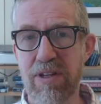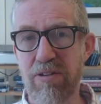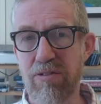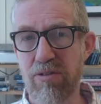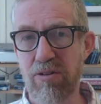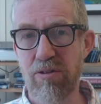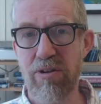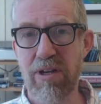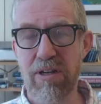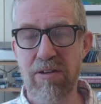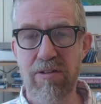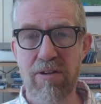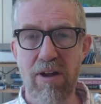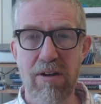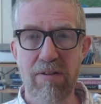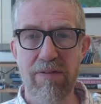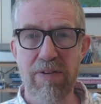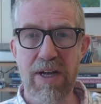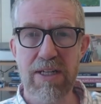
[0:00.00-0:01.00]
if it's true, and
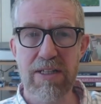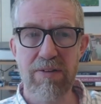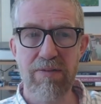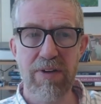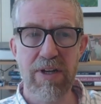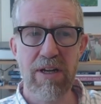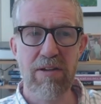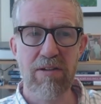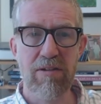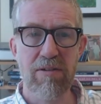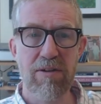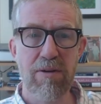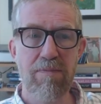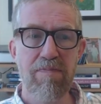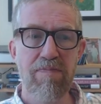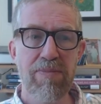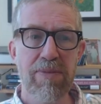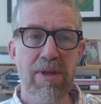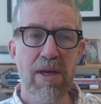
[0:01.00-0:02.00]
it's not a fact if it
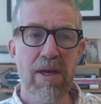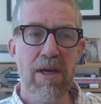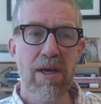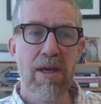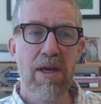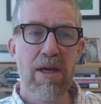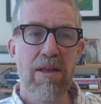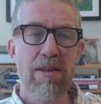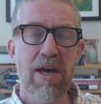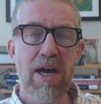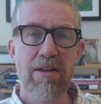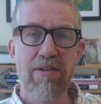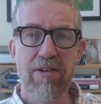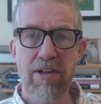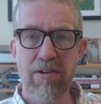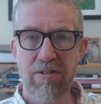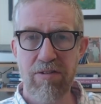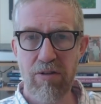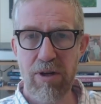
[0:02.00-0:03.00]
isn't.
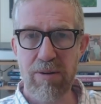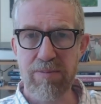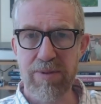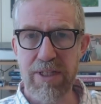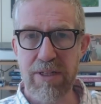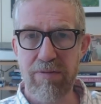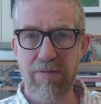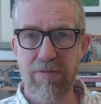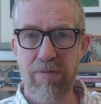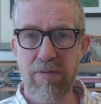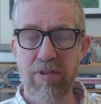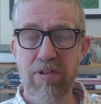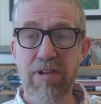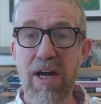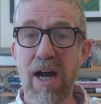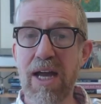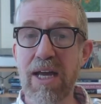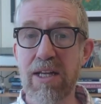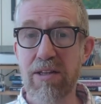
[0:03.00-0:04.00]
That's descriptive.
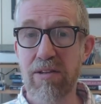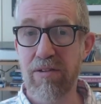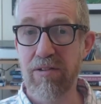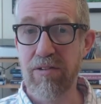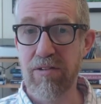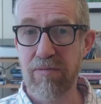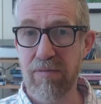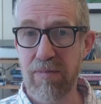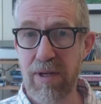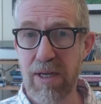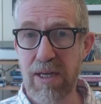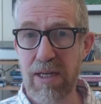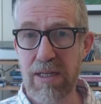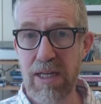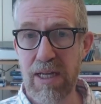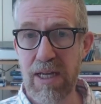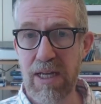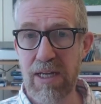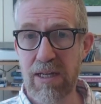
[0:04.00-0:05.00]
Science
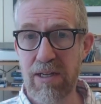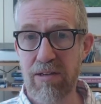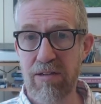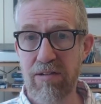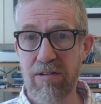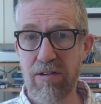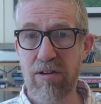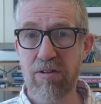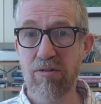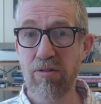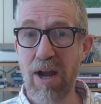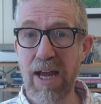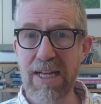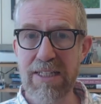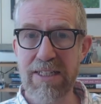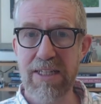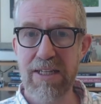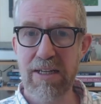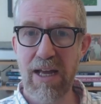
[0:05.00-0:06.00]
is
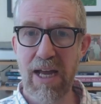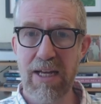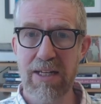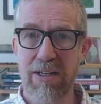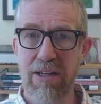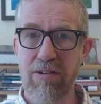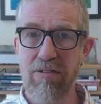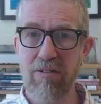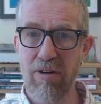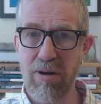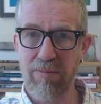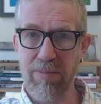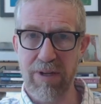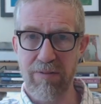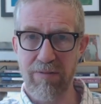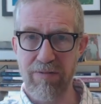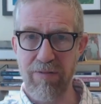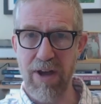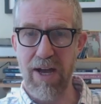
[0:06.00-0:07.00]
great at
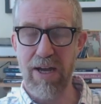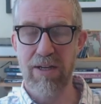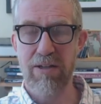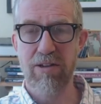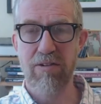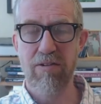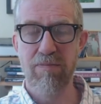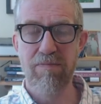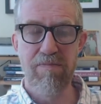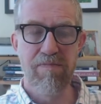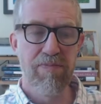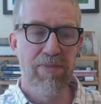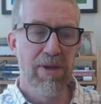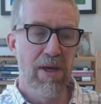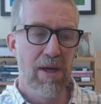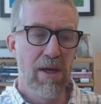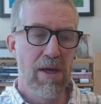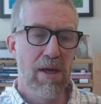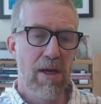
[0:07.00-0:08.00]
descriptive facts.
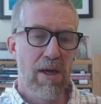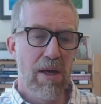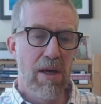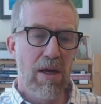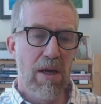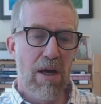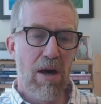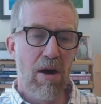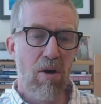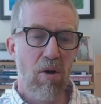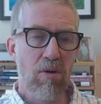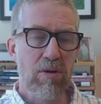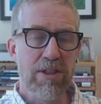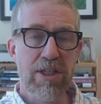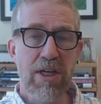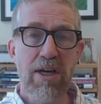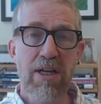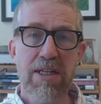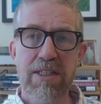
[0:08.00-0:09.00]

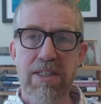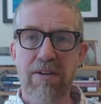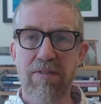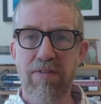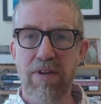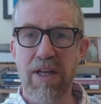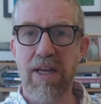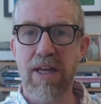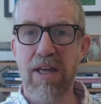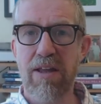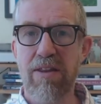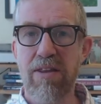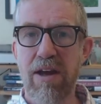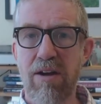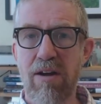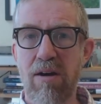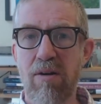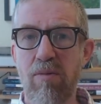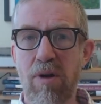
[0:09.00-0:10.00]
Alternatively,
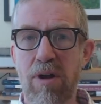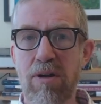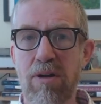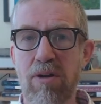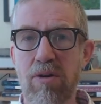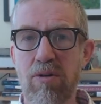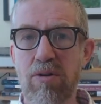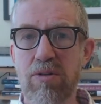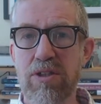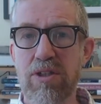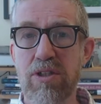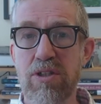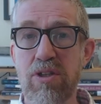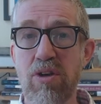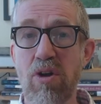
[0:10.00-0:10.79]
there are what are called